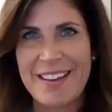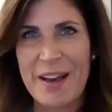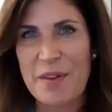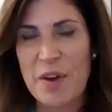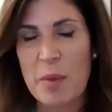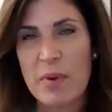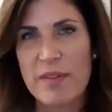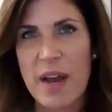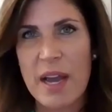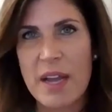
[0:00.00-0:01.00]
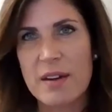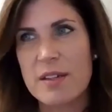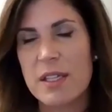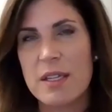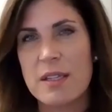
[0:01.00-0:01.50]
of our
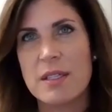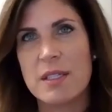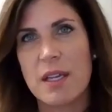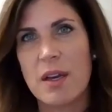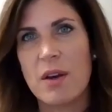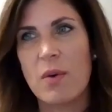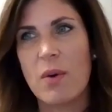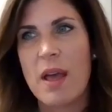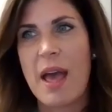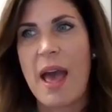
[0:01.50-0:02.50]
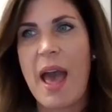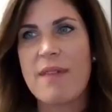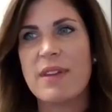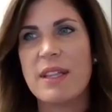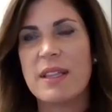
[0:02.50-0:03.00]
providers, and so
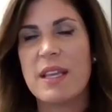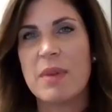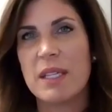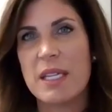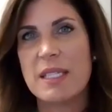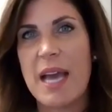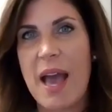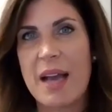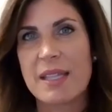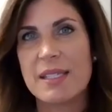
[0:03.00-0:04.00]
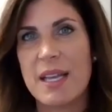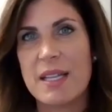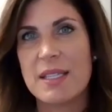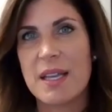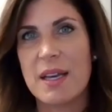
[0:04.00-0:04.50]
having the ability to
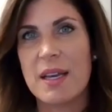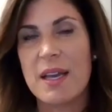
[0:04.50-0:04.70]
access the